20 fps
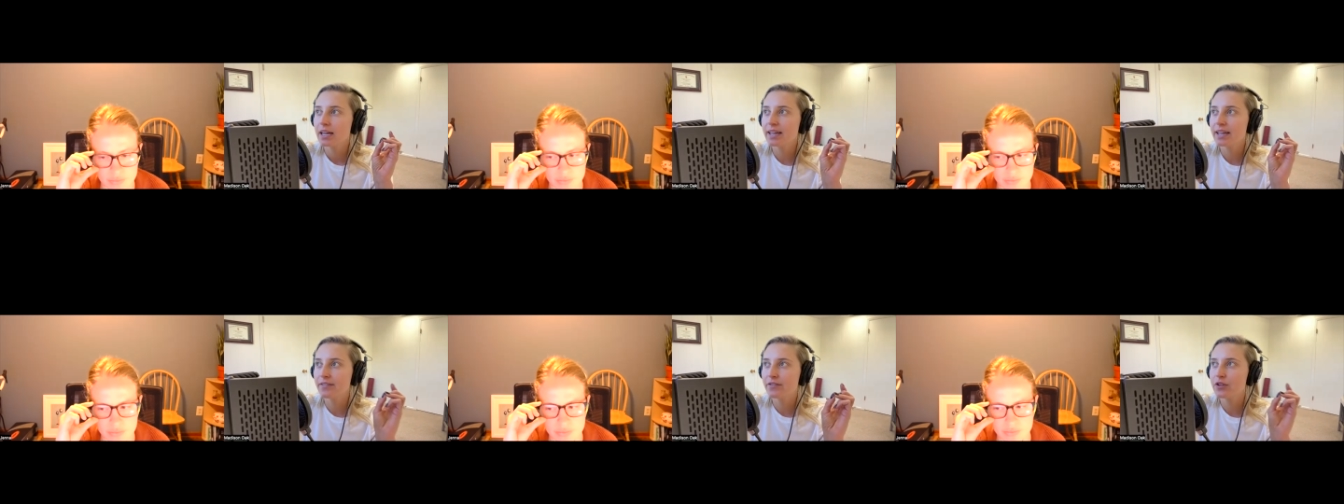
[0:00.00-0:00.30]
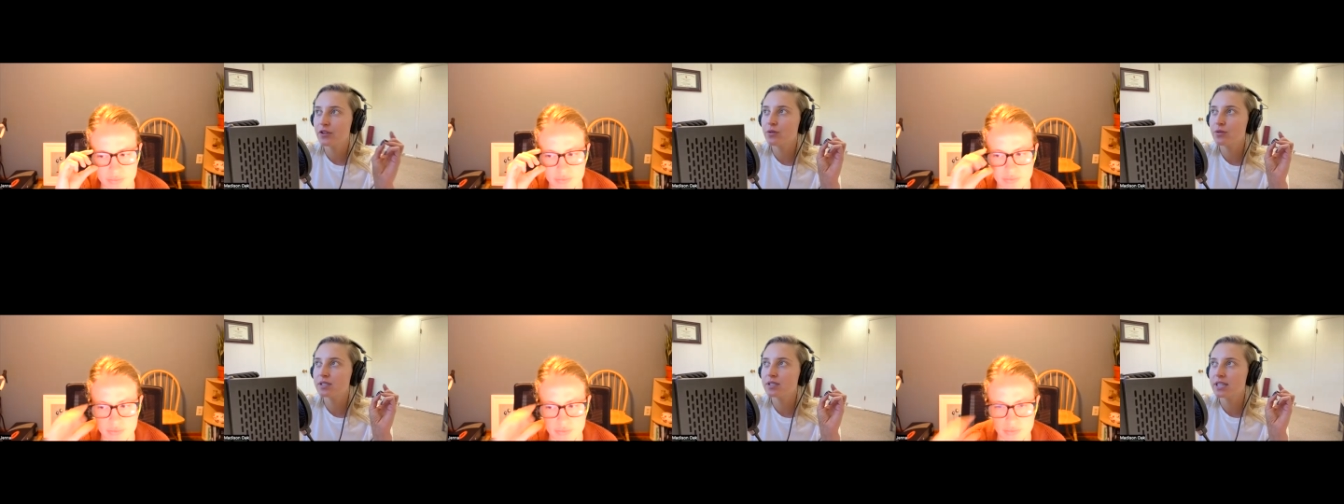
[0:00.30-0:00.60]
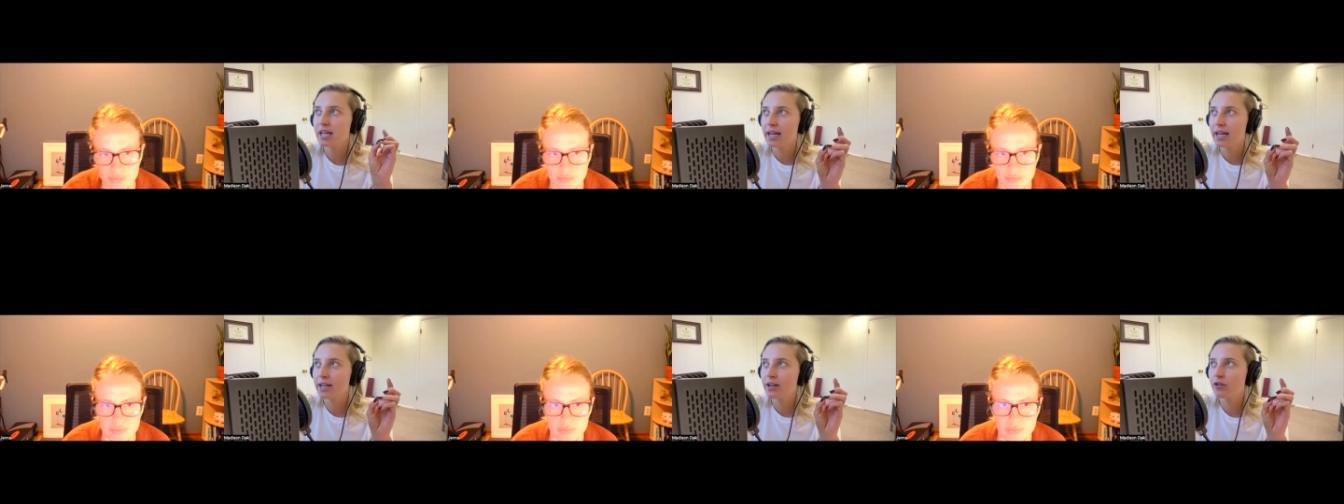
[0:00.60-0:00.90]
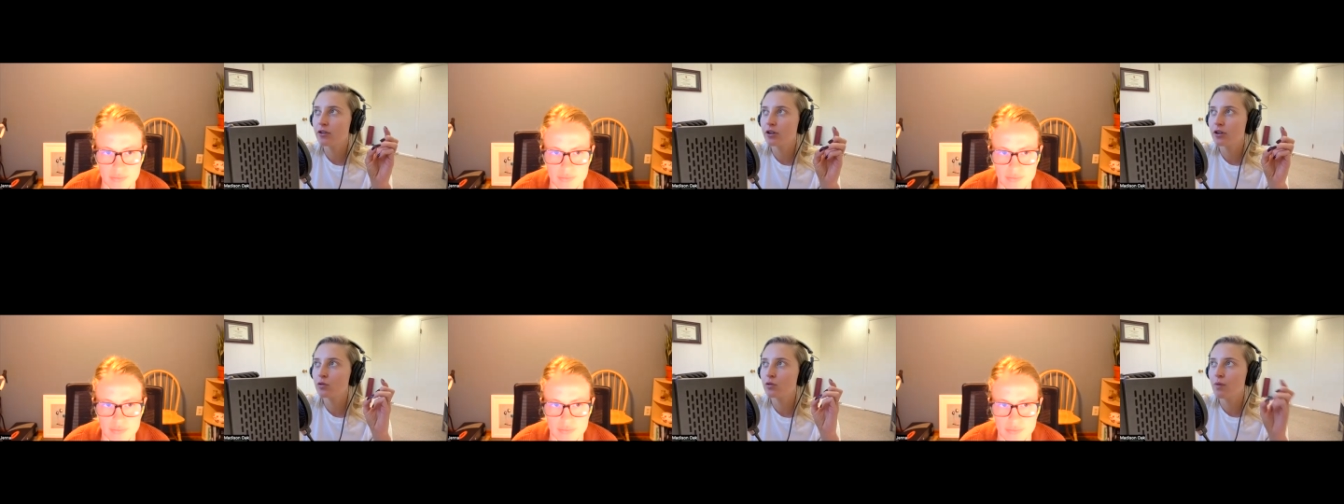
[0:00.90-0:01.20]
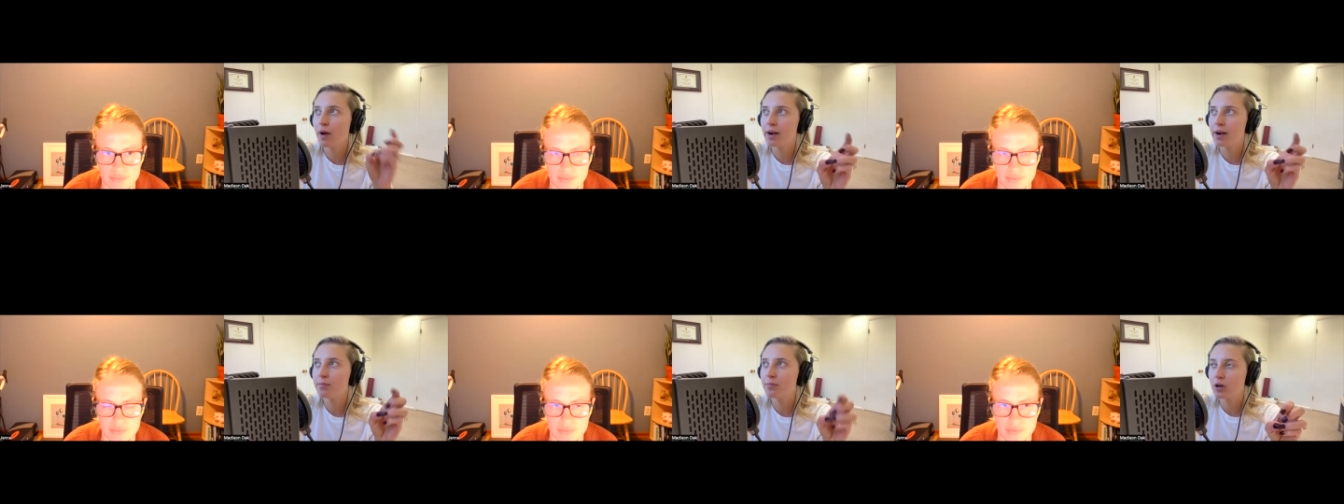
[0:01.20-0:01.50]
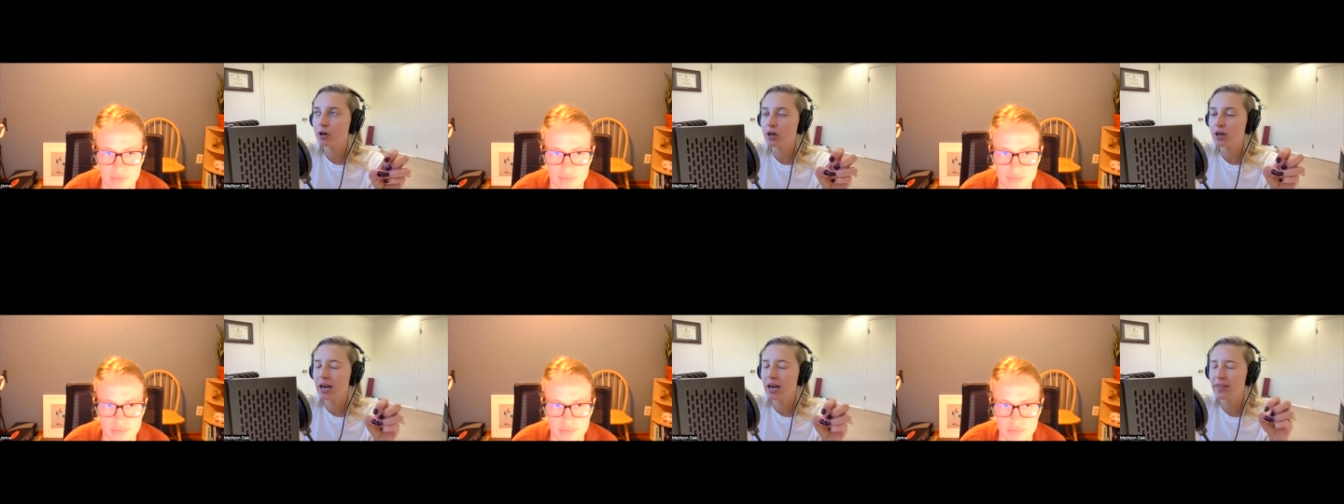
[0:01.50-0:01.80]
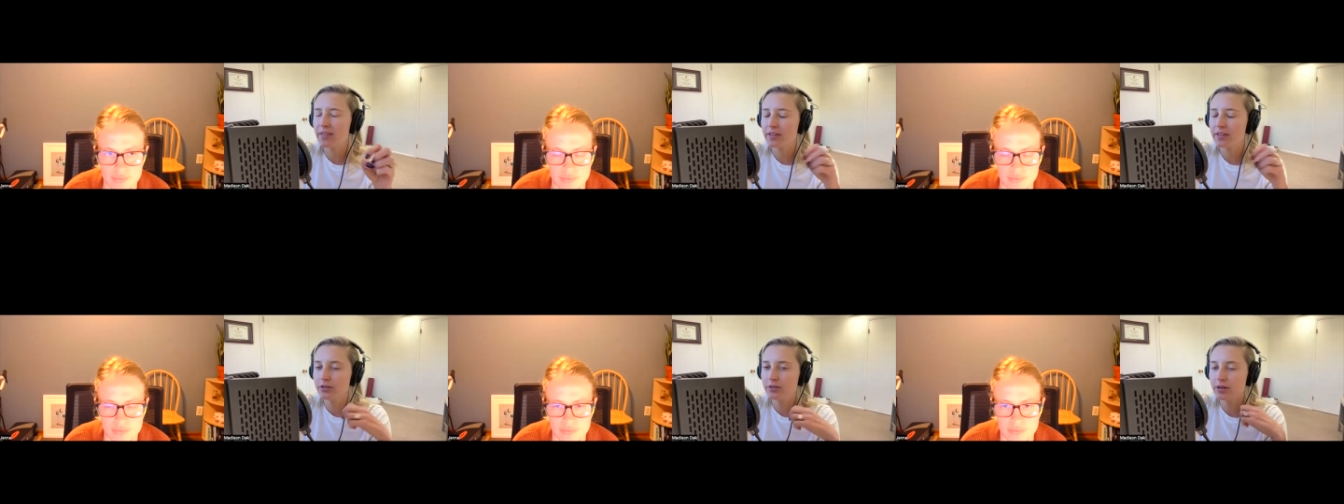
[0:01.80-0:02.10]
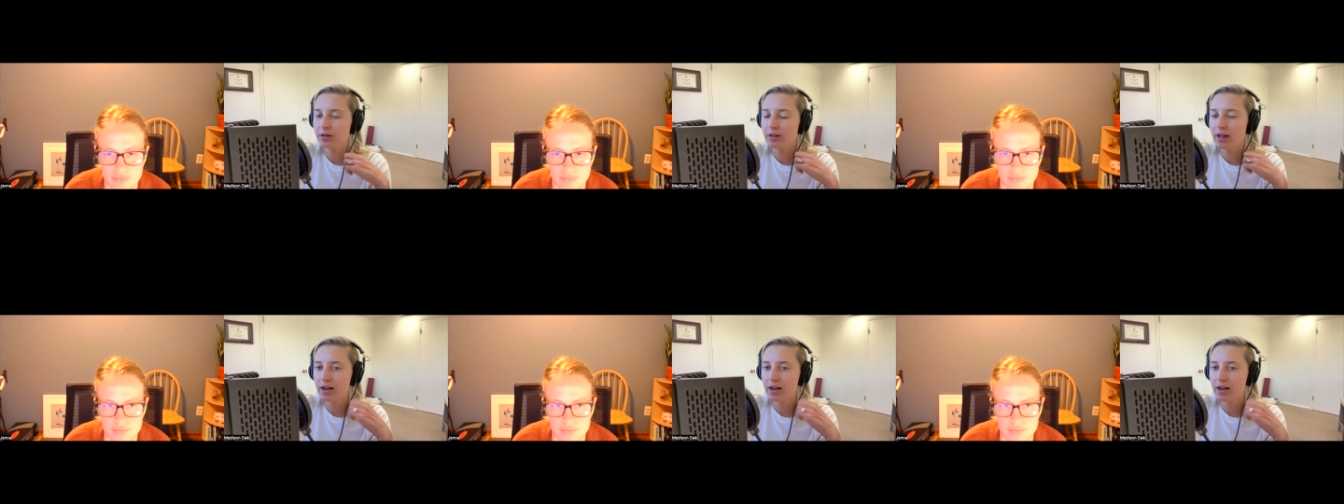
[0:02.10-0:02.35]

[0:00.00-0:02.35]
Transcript: if you say you're going to write a book and then you tell